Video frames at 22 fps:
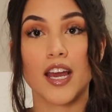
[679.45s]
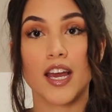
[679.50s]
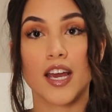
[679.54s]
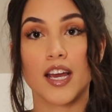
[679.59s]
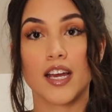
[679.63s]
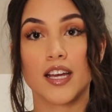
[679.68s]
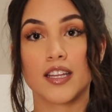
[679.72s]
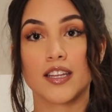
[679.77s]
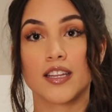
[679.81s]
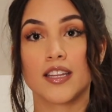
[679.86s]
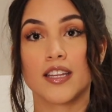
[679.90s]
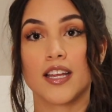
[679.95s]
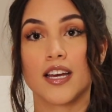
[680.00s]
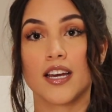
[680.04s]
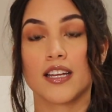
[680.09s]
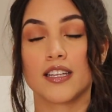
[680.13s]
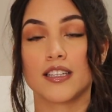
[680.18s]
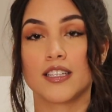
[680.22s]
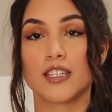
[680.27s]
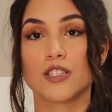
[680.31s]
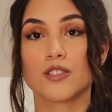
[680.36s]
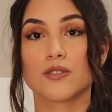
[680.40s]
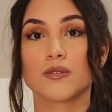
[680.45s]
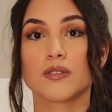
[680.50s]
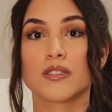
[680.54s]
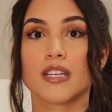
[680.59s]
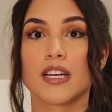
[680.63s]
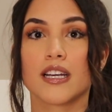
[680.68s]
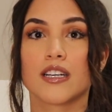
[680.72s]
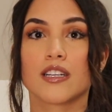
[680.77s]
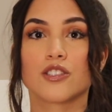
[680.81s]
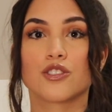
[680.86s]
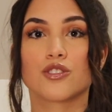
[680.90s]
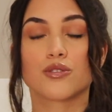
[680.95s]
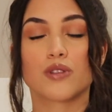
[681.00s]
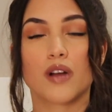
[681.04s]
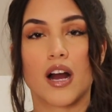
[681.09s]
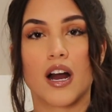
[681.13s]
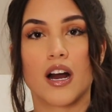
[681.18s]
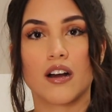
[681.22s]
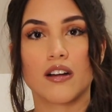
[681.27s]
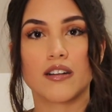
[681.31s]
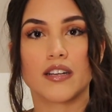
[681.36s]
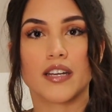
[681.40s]
and that this was like a
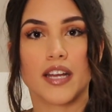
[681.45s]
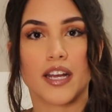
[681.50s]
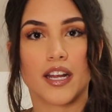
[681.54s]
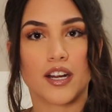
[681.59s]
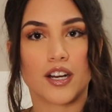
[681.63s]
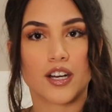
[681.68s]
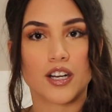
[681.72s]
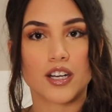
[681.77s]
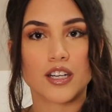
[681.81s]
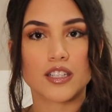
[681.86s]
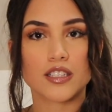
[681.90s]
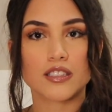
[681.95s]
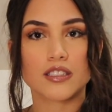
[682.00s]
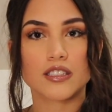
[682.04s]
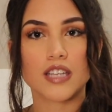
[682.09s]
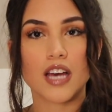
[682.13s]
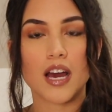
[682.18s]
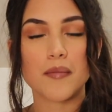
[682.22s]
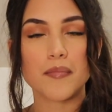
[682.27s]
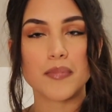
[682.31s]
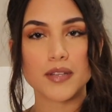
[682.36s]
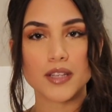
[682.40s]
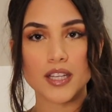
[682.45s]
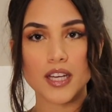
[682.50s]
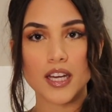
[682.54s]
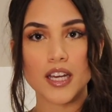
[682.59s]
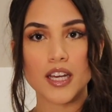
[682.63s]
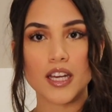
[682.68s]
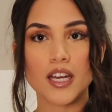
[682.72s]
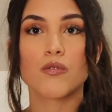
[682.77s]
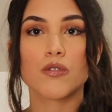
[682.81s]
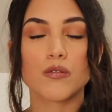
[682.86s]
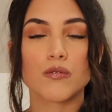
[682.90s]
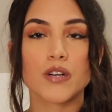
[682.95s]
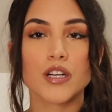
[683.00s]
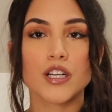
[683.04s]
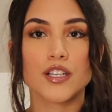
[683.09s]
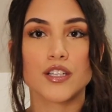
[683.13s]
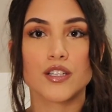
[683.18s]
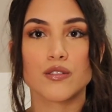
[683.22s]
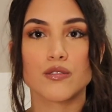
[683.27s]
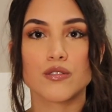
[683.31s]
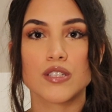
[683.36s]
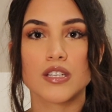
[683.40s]
trial and error type of thing, we were
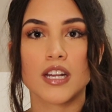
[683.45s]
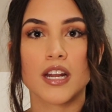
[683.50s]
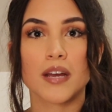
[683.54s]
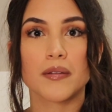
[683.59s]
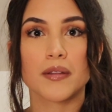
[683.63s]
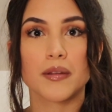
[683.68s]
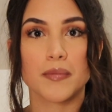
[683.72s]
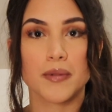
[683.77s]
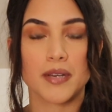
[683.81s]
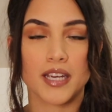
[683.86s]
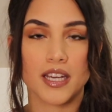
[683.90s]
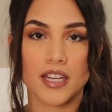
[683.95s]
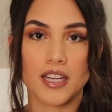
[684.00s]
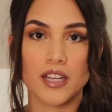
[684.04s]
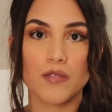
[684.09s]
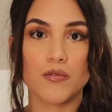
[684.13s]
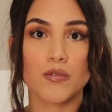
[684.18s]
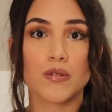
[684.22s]
using at the beginning,